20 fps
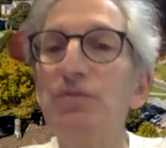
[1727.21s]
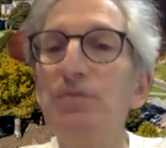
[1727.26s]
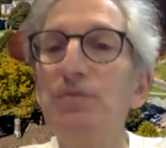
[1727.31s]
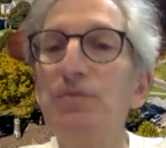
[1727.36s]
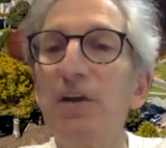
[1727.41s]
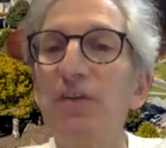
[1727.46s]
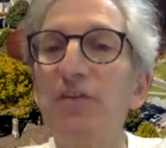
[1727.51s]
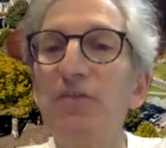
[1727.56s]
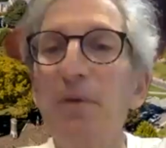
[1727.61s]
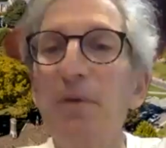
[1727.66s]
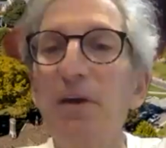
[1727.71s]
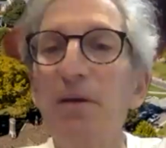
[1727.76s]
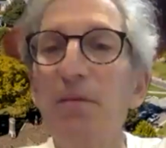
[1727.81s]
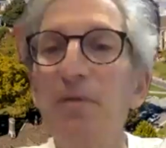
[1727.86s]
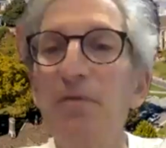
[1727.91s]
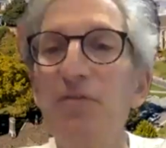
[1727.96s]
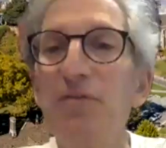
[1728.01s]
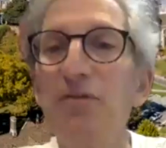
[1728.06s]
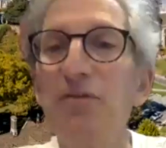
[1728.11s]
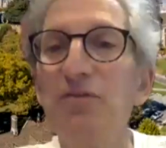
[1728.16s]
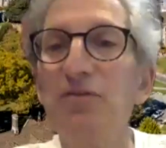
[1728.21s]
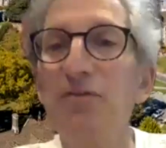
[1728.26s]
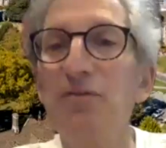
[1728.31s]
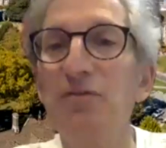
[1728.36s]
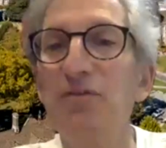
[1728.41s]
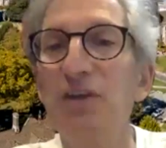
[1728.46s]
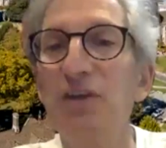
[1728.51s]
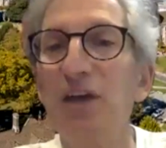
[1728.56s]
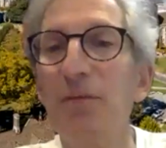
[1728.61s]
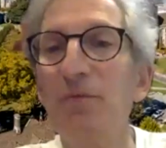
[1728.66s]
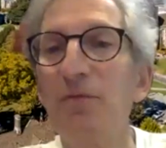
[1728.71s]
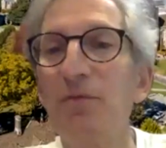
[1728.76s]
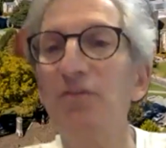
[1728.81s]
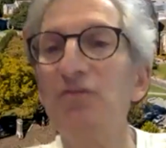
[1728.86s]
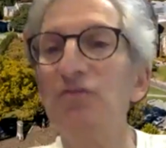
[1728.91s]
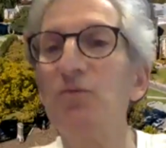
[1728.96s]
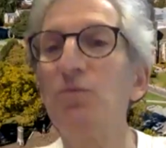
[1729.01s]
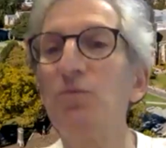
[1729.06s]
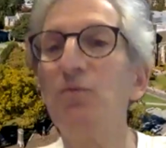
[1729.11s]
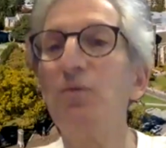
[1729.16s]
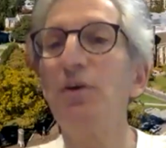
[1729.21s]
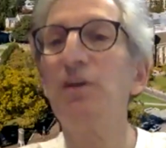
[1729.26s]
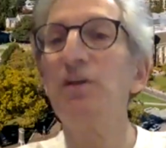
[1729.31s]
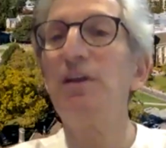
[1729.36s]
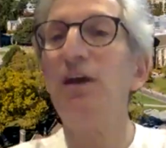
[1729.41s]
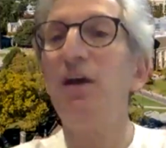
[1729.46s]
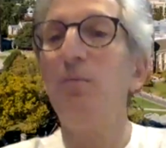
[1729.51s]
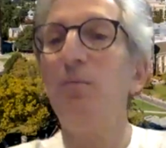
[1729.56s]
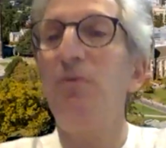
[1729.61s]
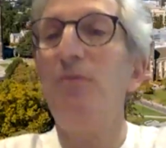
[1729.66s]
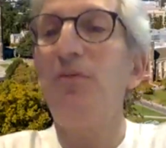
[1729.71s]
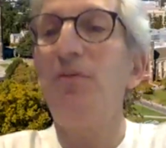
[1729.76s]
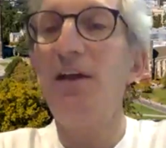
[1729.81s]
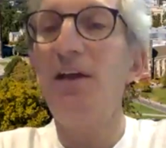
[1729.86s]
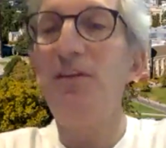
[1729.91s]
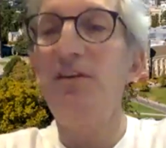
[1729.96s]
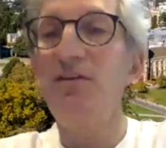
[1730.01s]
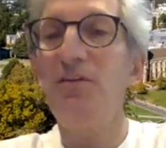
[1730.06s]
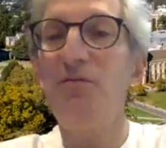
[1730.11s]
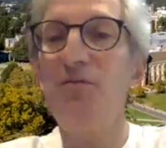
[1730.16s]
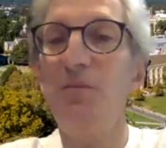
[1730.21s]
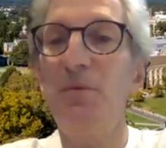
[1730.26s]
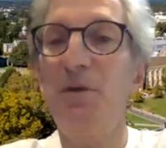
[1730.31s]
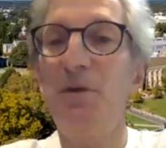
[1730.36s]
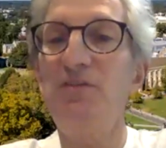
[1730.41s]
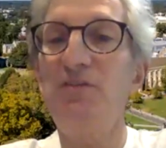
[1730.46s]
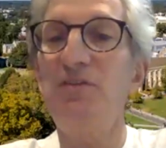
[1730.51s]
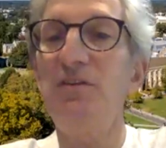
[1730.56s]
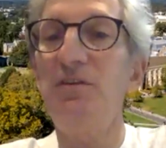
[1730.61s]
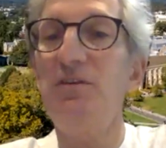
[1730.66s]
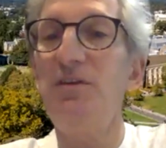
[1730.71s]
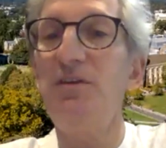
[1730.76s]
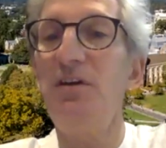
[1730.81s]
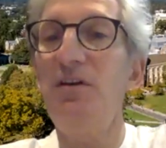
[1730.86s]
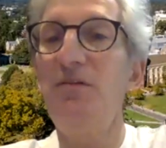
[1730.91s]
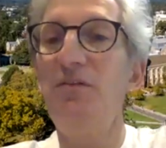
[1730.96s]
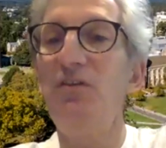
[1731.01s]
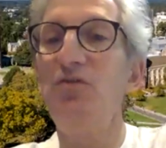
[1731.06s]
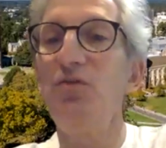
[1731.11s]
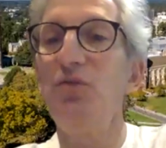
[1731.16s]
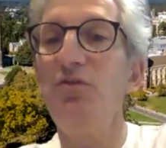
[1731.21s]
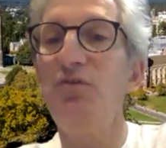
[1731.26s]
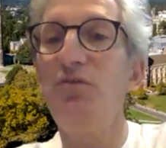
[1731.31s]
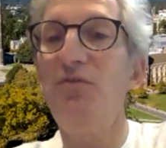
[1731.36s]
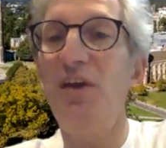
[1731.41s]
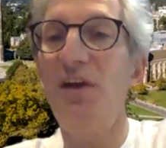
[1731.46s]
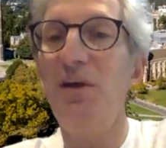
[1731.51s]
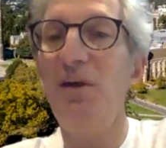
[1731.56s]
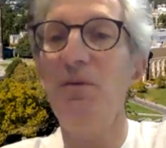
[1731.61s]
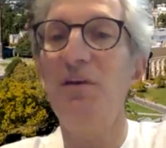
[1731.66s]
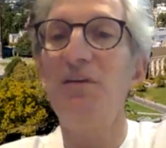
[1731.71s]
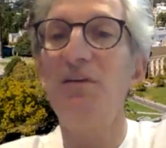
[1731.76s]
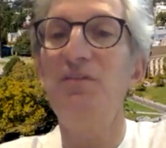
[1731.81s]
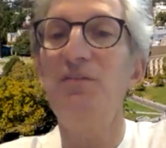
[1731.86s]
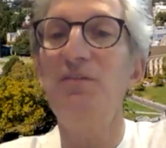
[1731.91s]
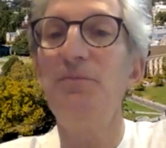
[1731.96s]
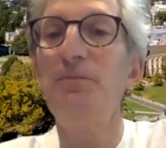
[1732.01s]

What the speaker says: Our Spina Bifida chapter is wanting to help provide this information to individuals and families.